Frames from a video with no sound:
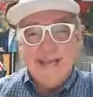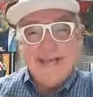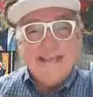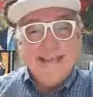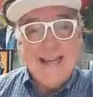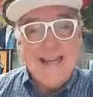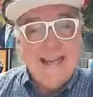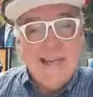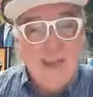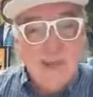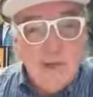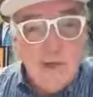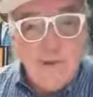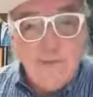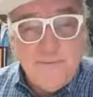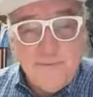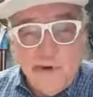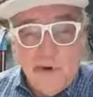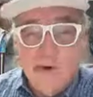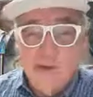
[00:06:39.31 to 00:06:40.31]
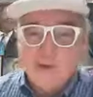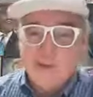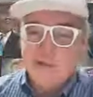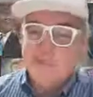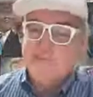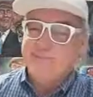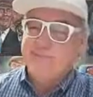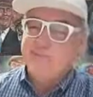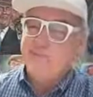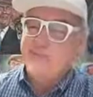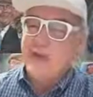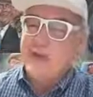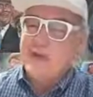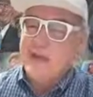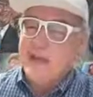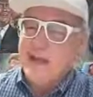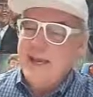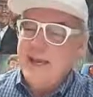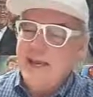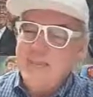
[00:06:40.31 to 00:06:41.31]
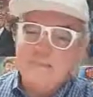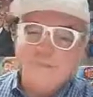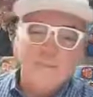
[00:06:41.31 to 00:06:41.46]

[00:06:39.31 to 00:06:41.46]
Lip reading: that's how you do it, folks. Okay.